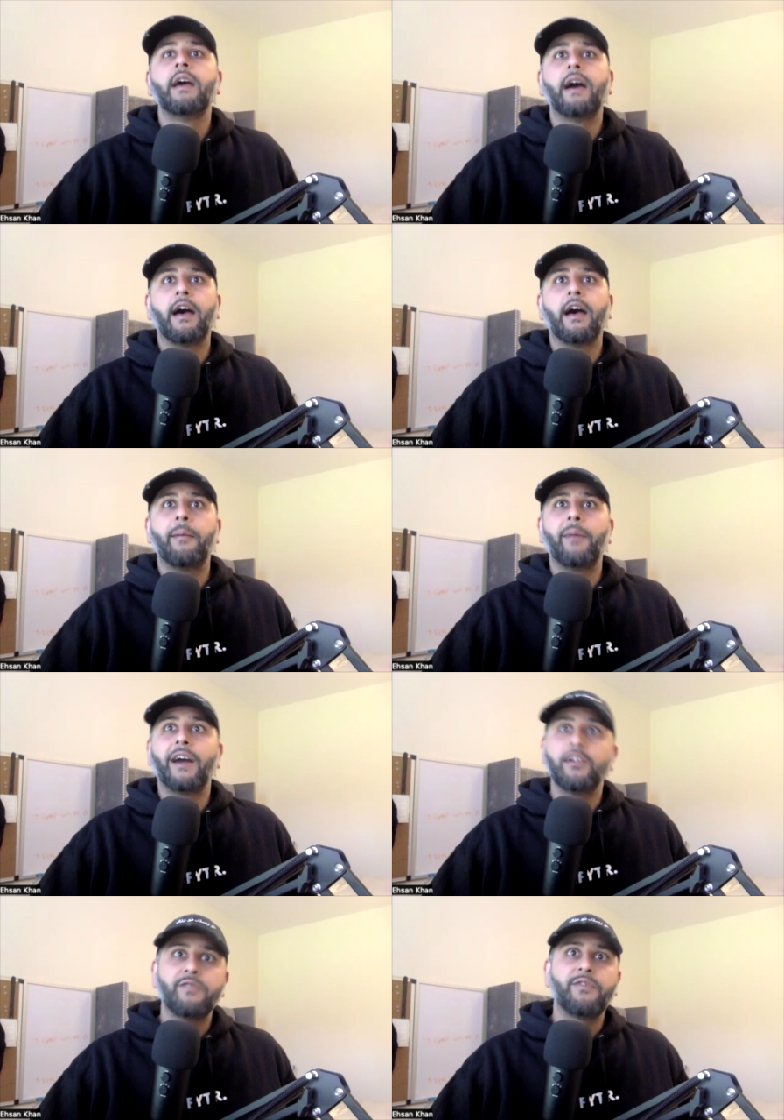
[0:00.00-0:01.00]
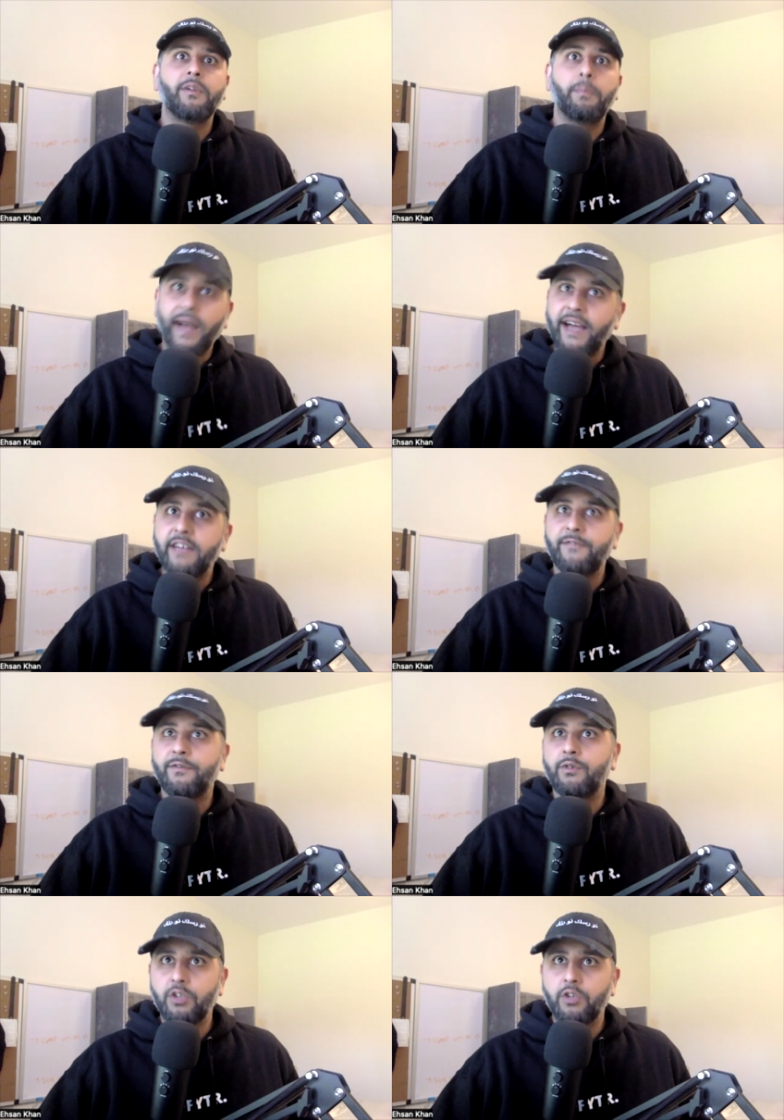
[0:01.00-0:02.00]
Um, yeah. I do feel bad
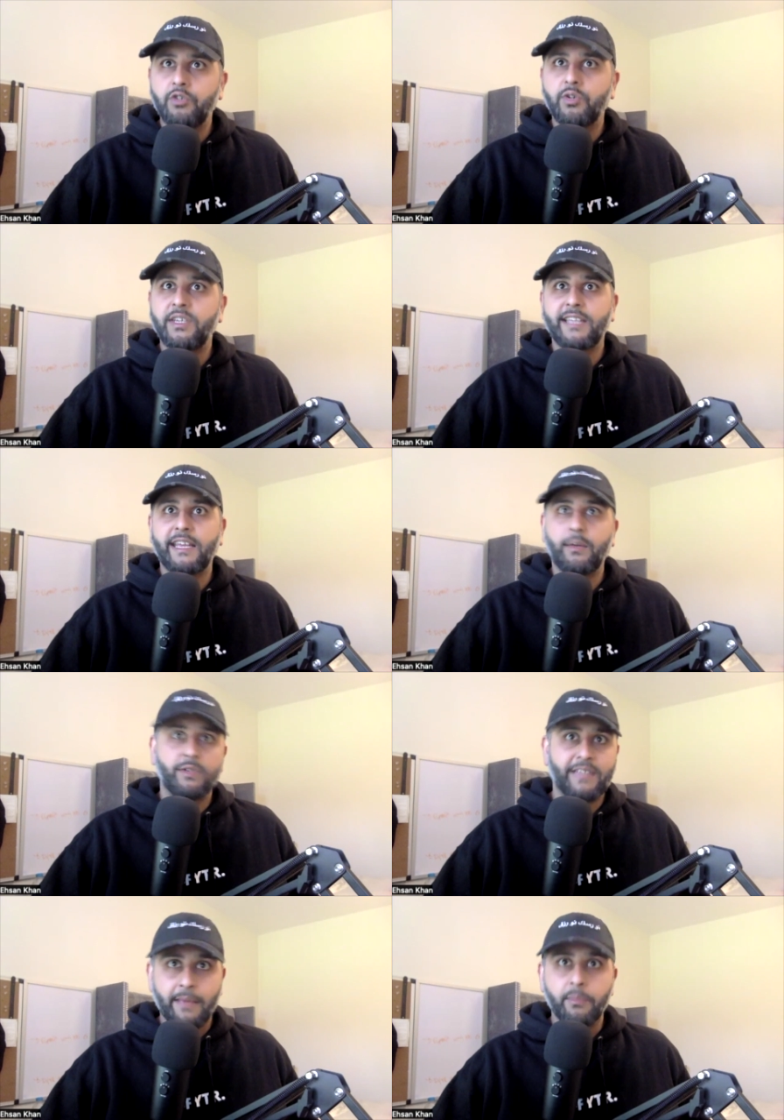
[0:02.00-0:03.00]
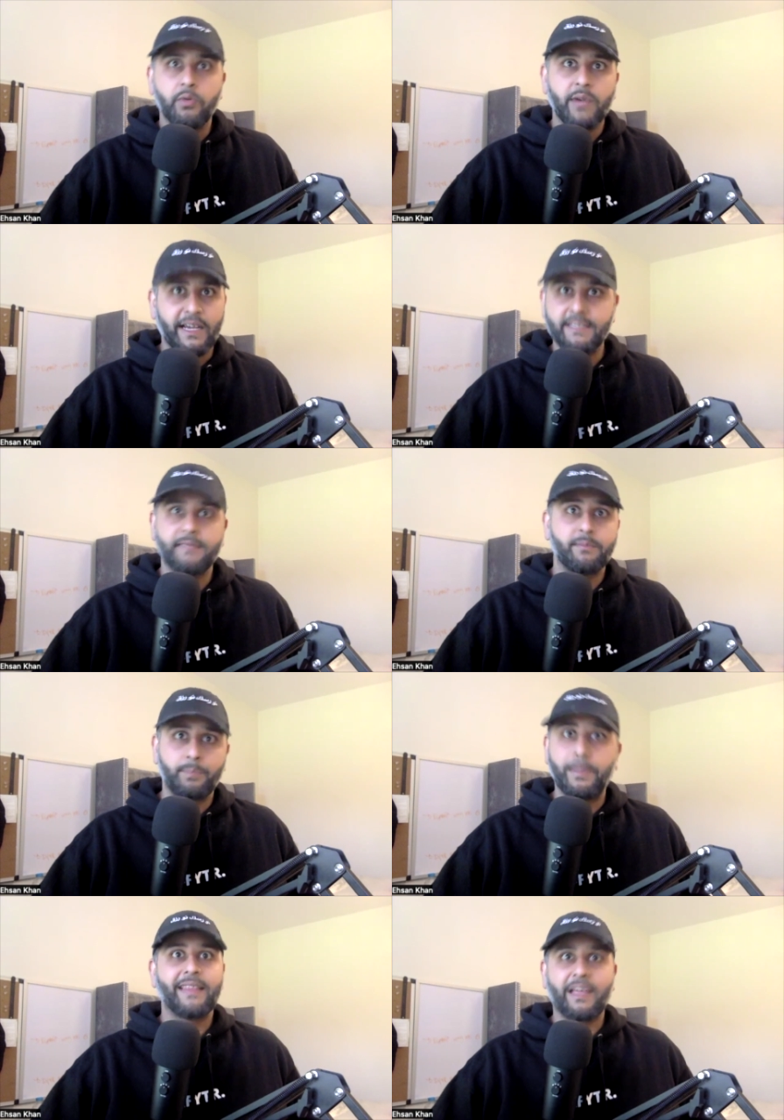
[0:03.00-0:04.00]
for Joe Joyce that it was him who has to
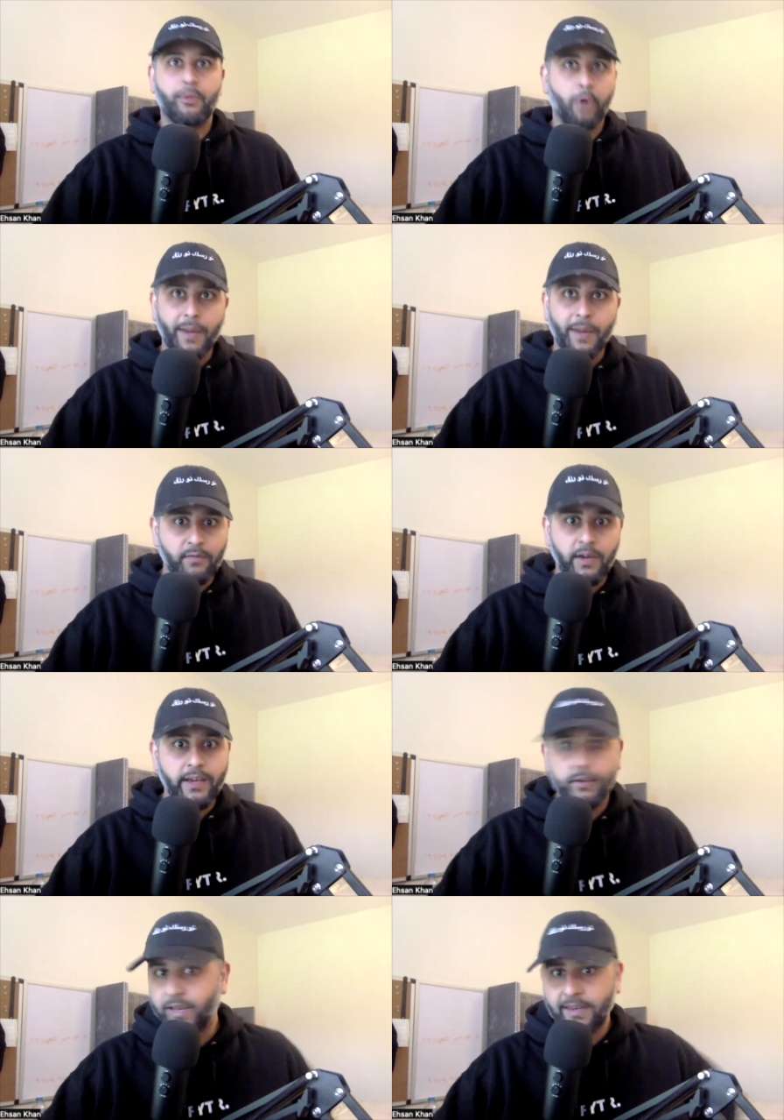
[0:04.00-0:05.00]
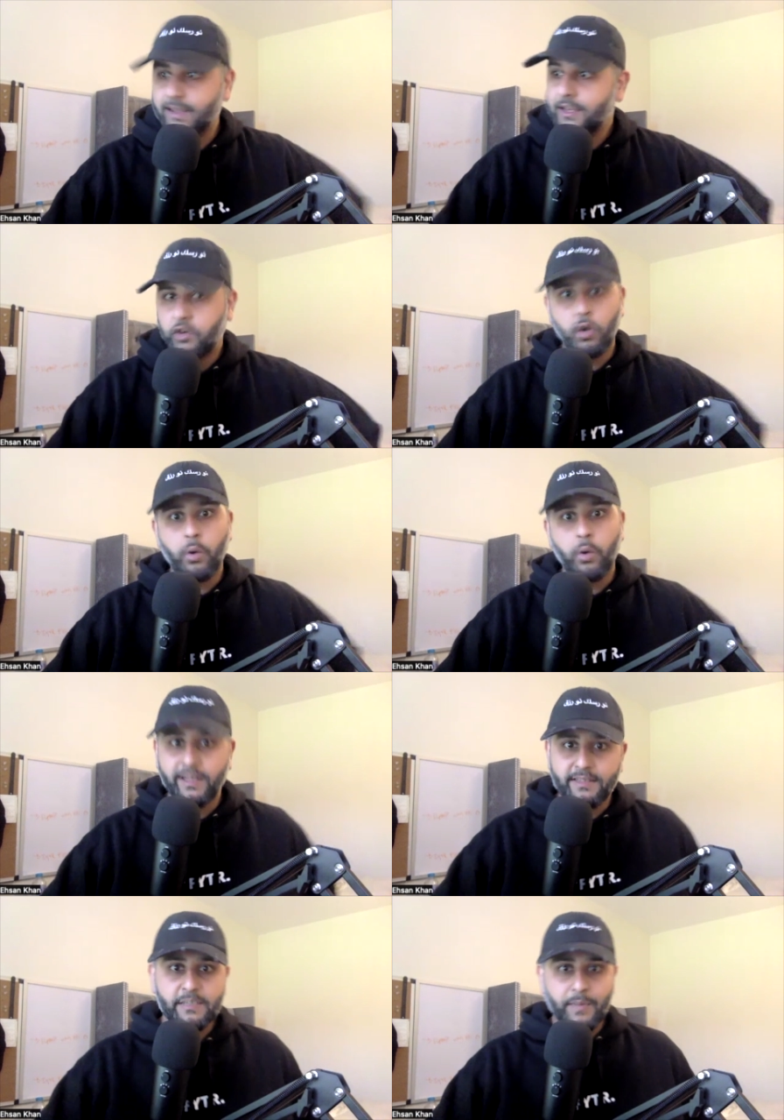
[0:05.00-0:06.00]
be that throwback fighter when no one
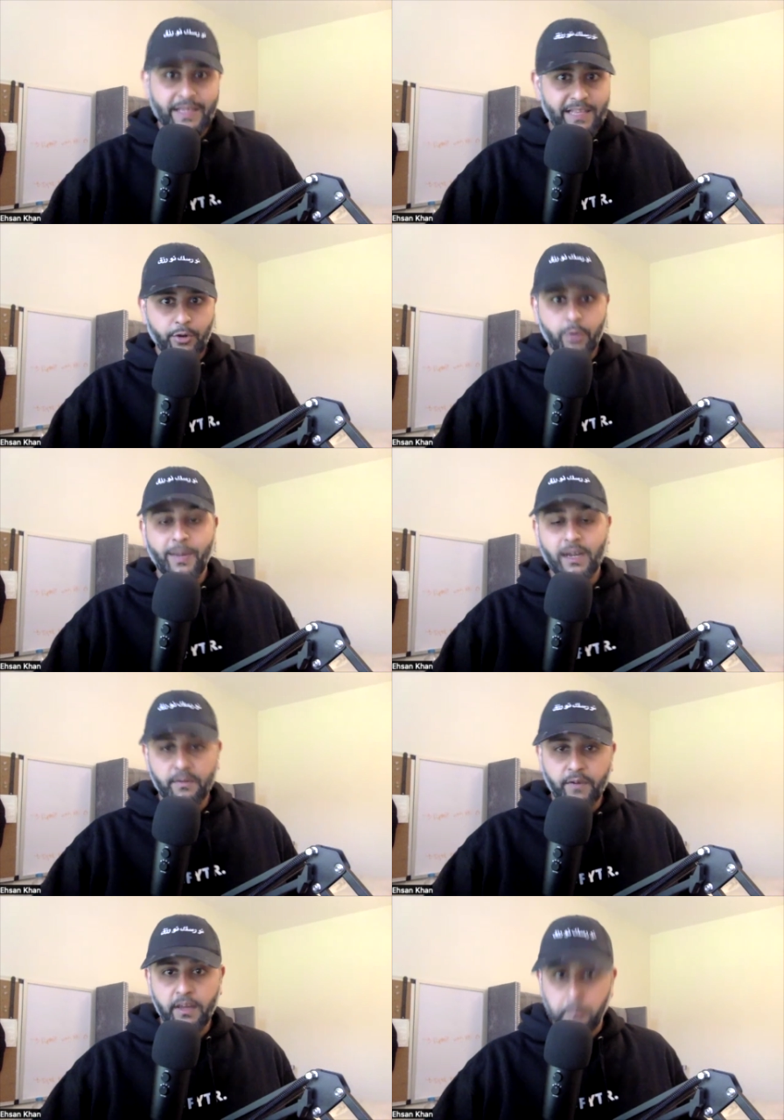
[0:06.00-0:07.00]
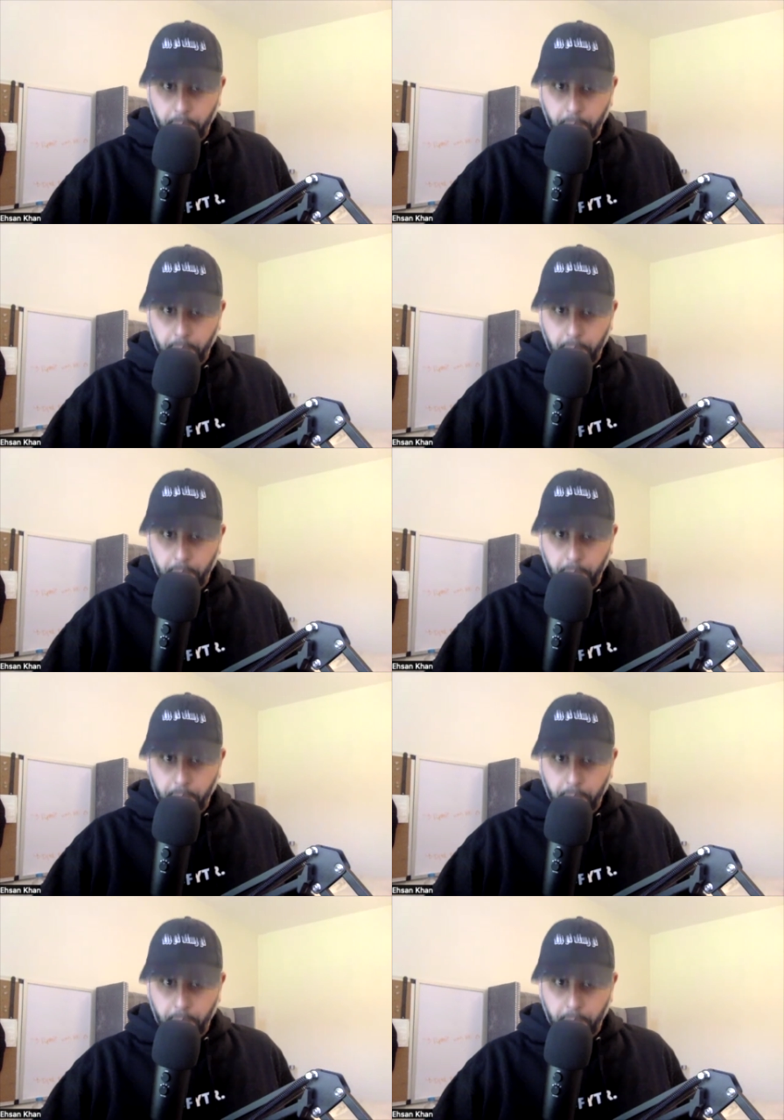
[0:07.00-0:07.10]
else is being that throwback fighter.